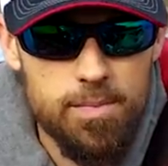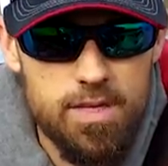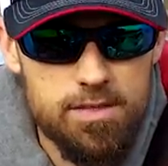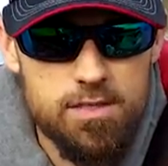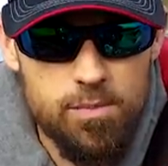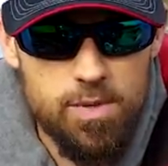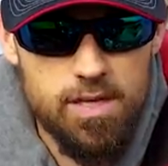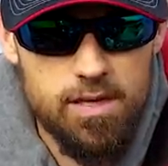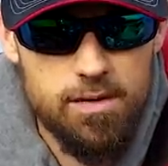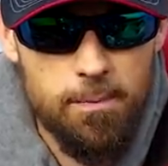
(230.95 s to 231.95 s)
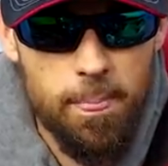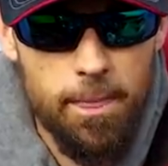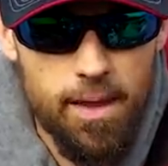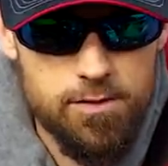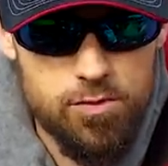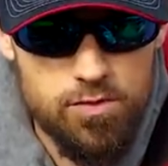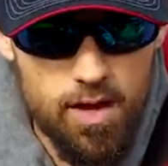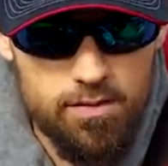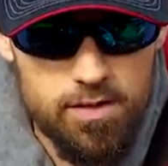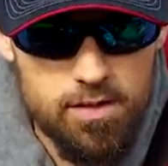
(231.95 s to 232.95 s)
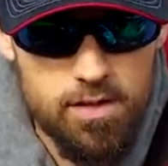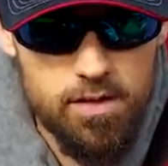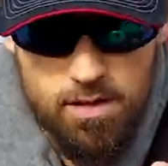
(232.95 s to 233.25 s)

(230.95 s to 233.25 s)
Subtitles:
needs to be as you're driving,